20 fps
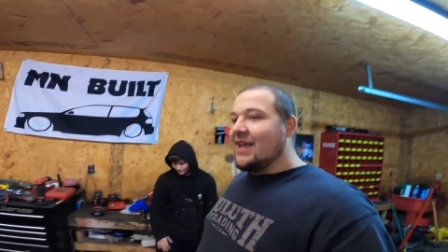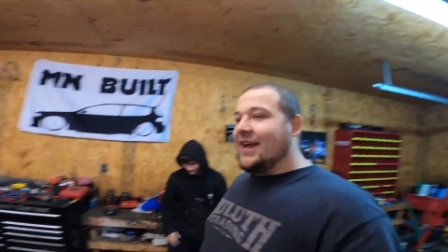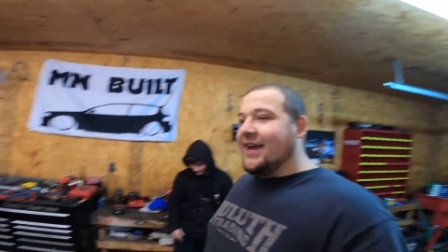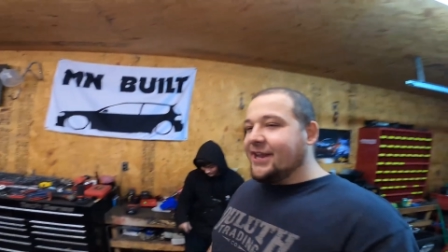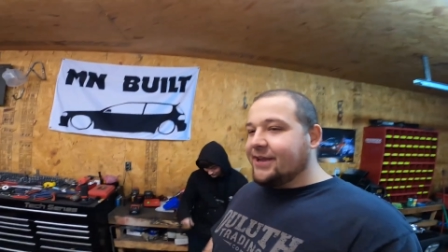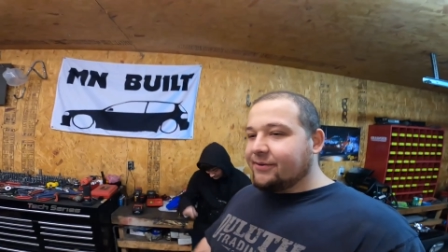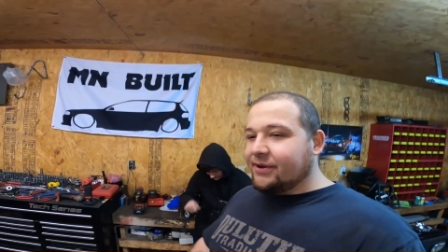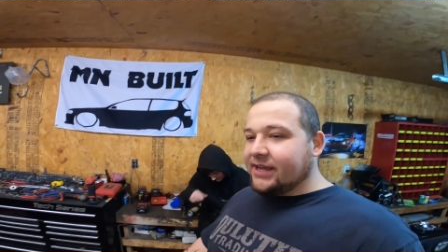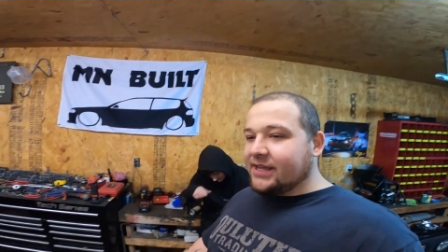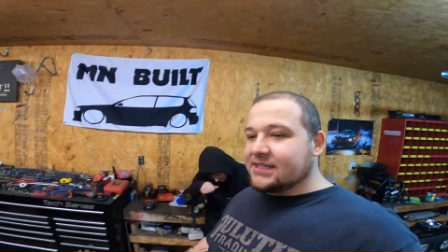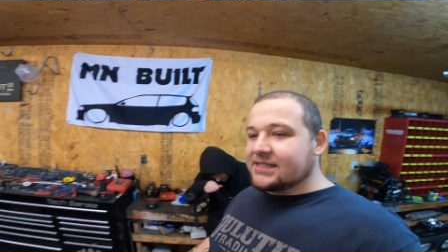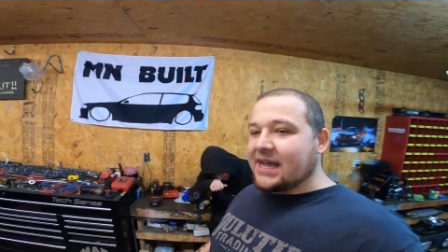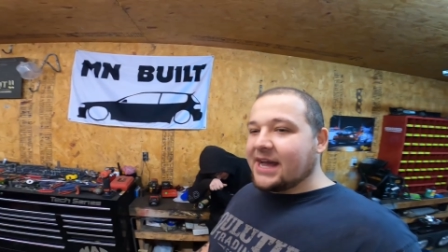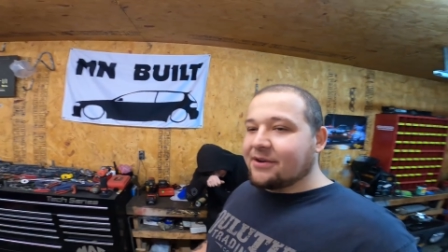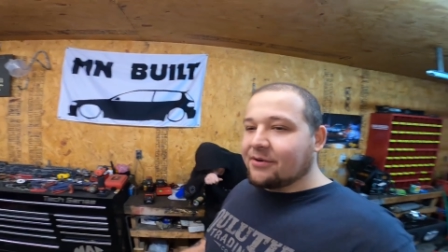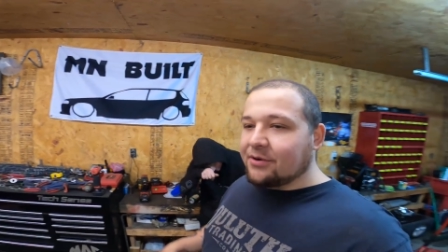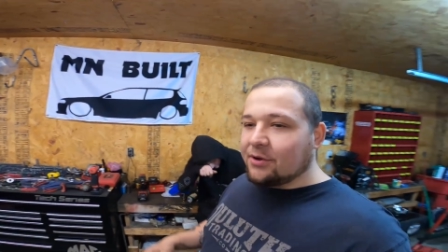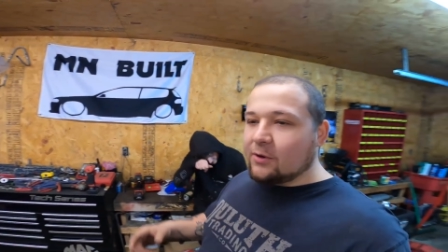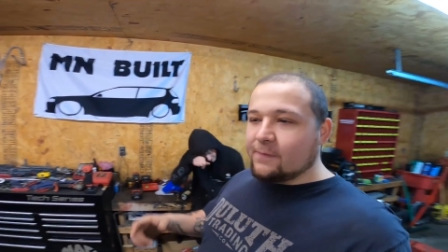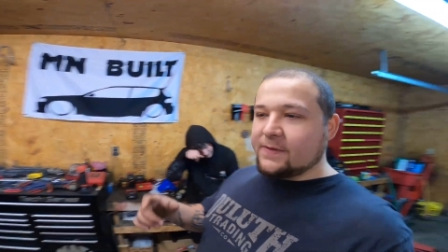anyways, I
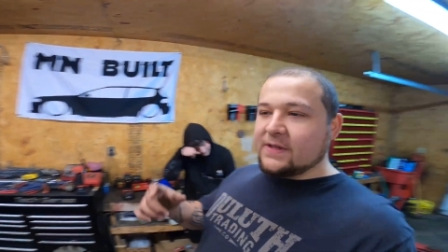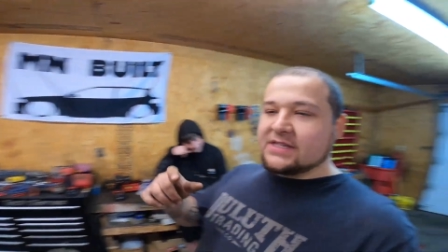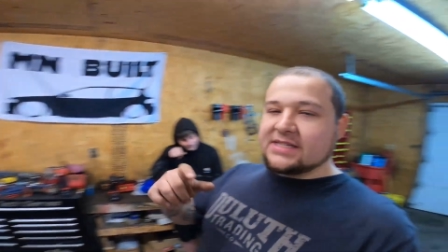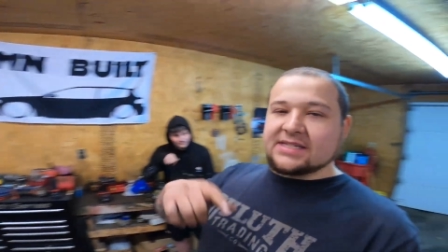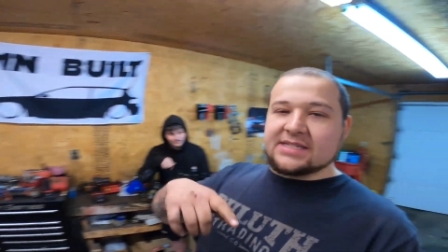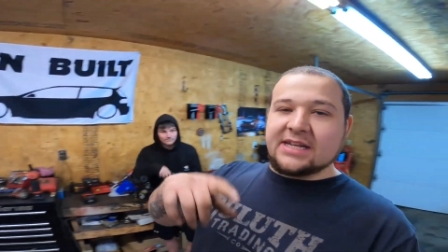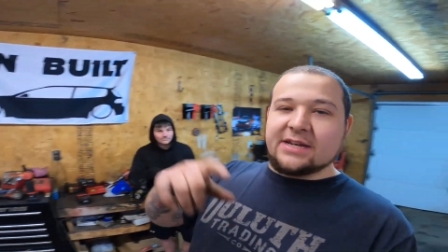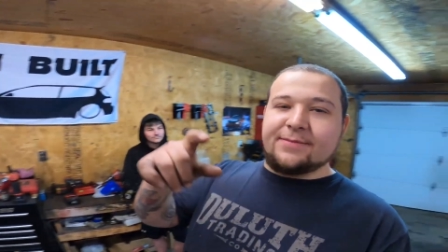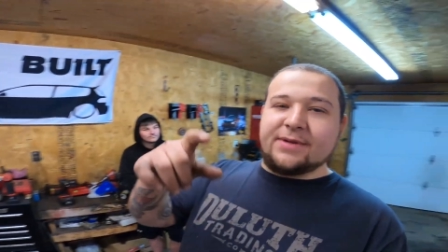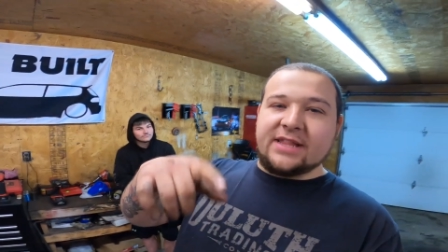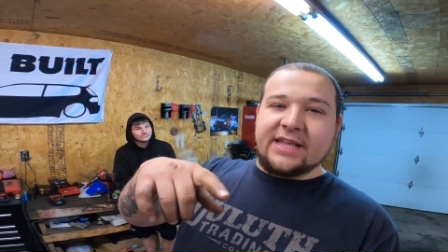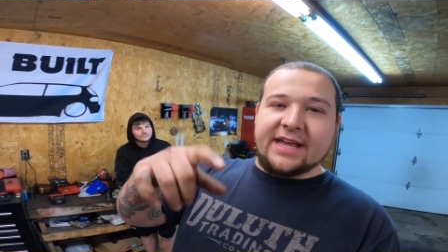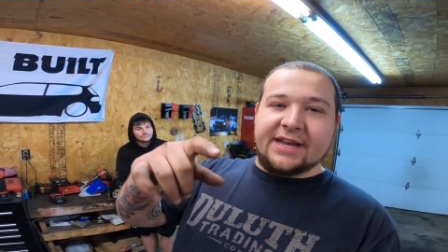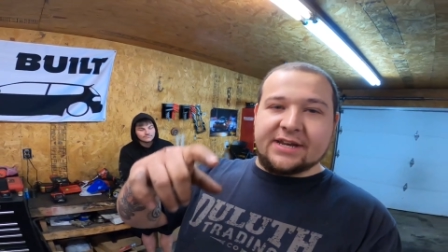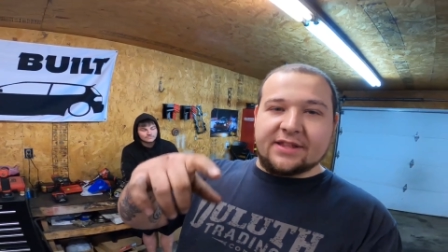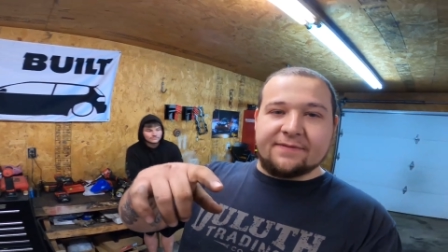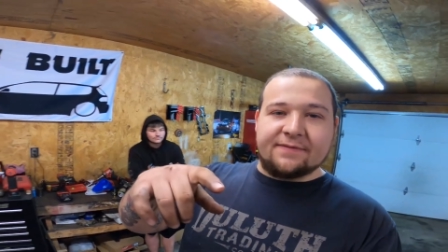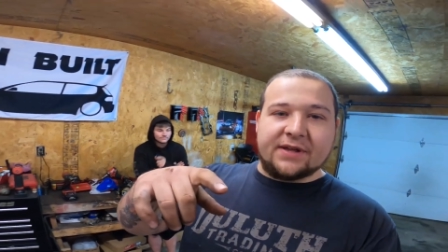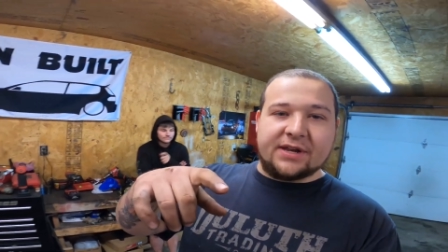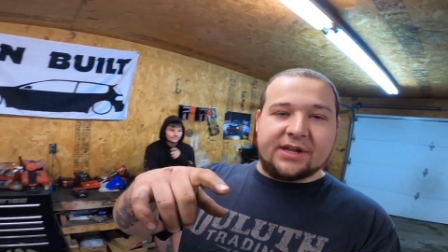don't know if this is going to be the
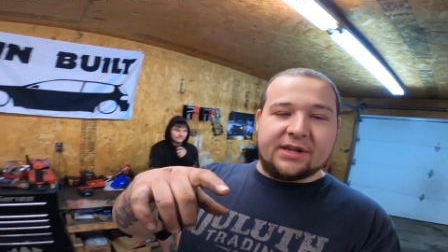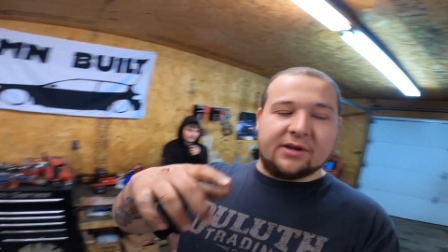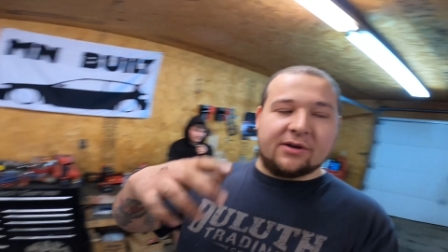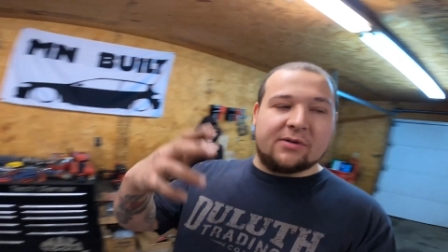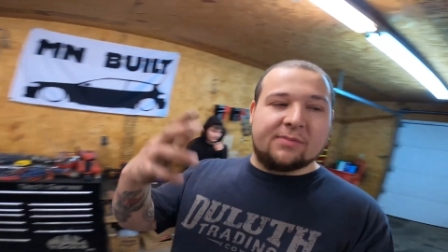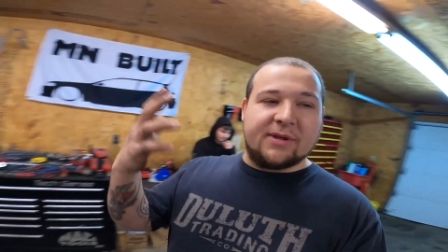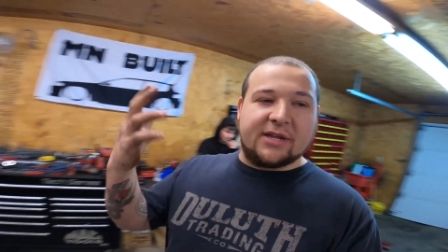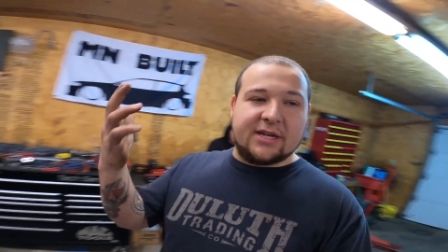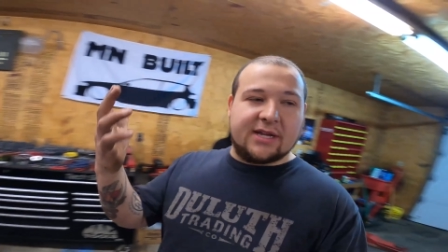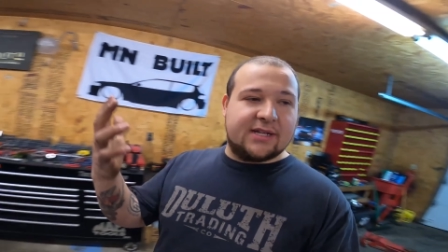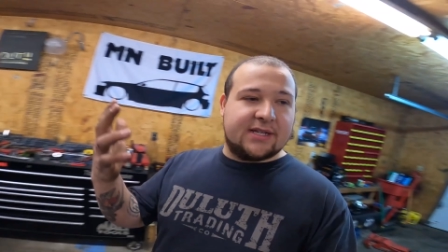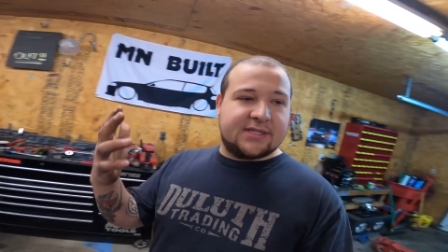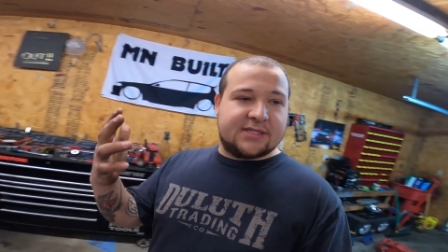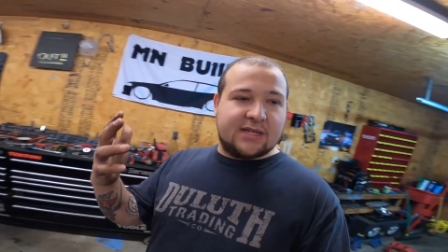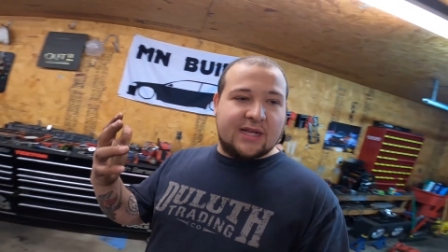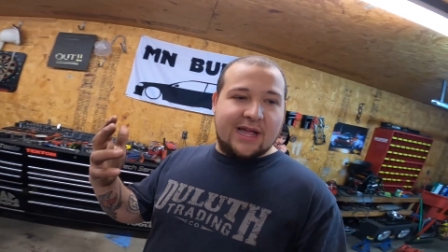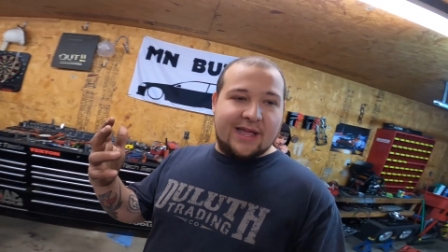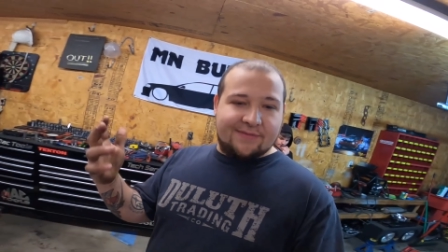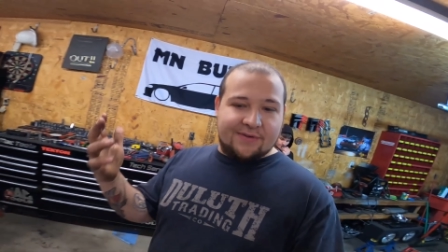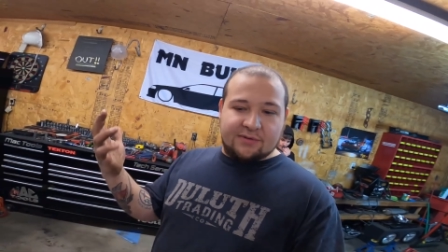end of the video,
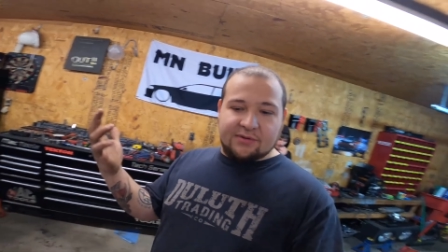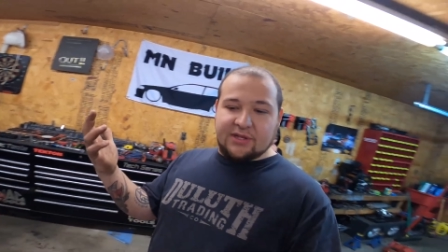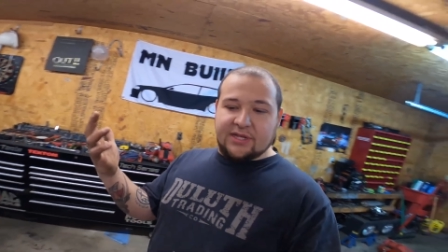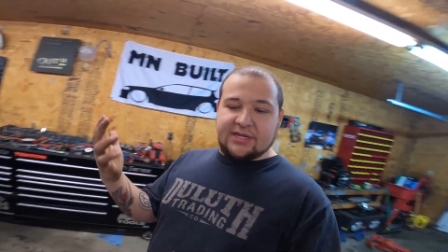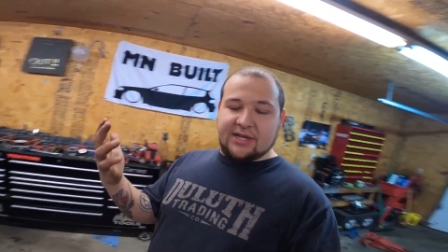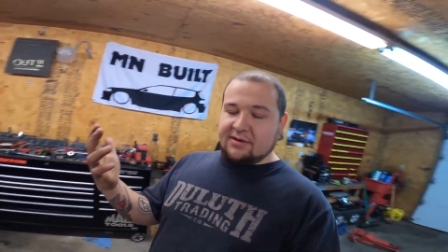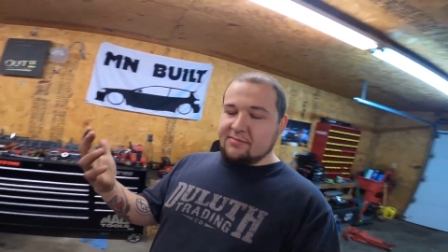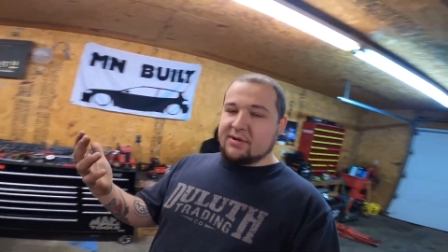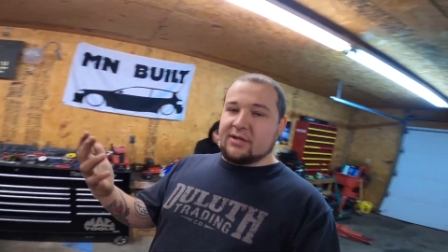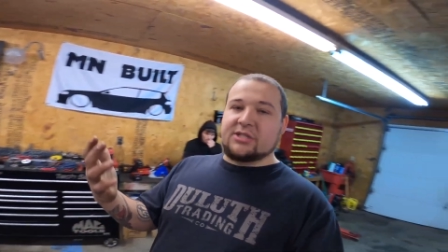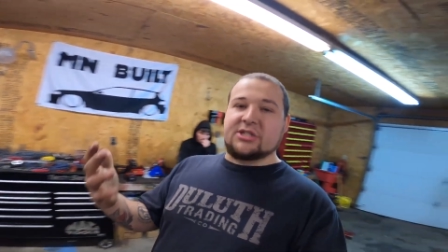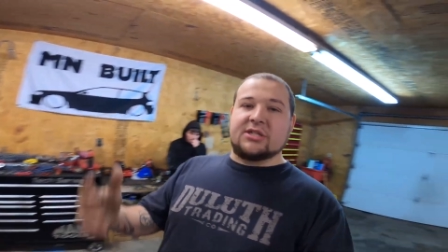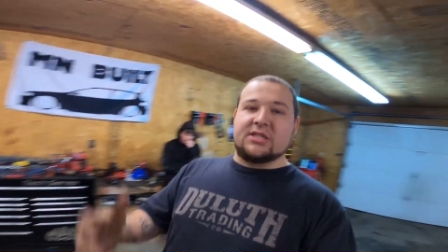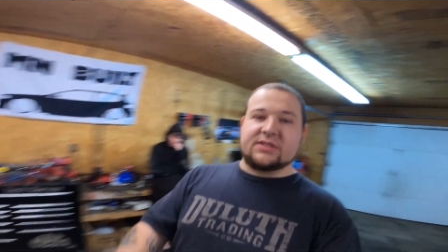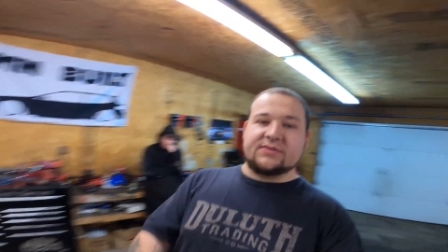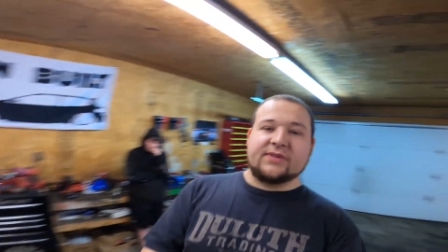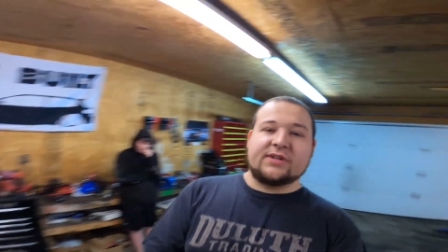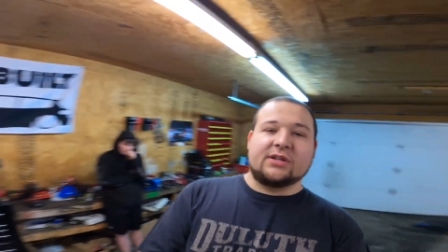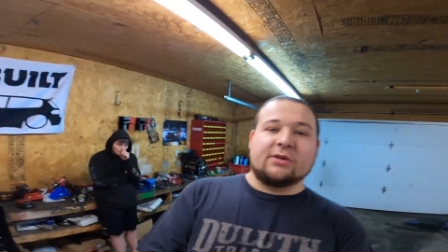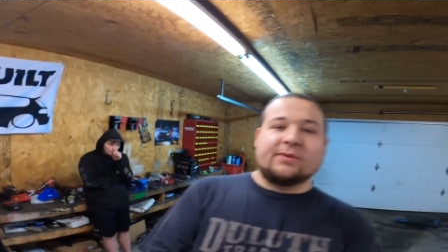because I haven't really done much in
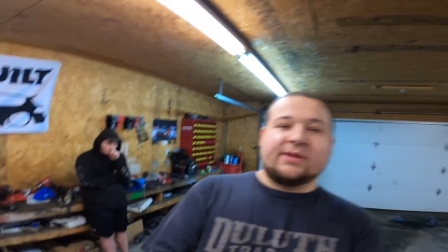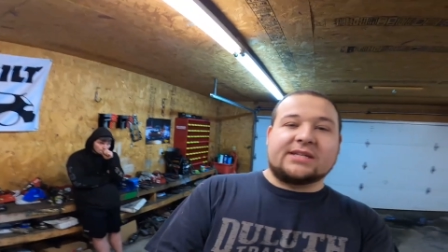this video.